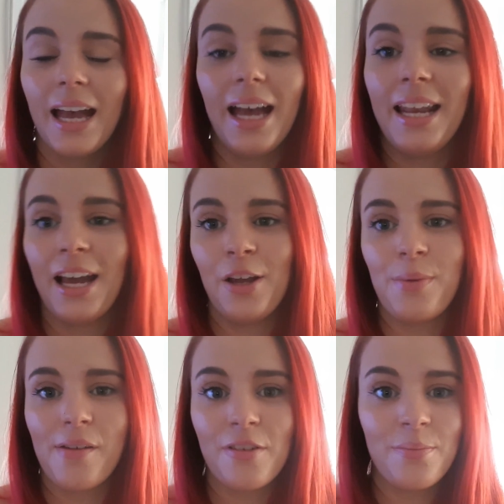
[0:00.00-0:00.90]
And I hope you
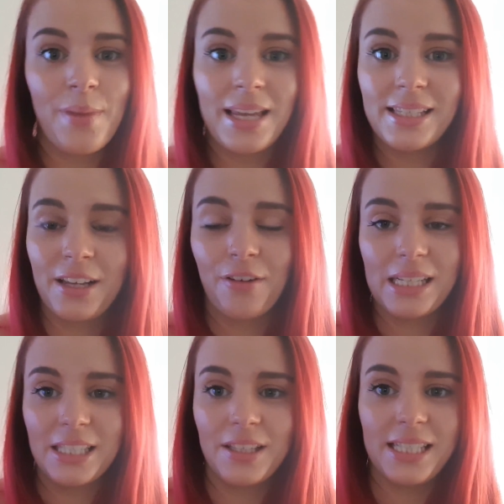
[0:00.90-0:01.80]
have an amazing
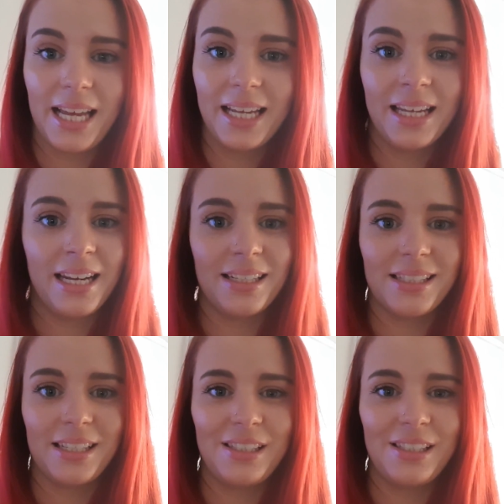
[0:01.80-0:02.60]
rest of the day, and I'll see you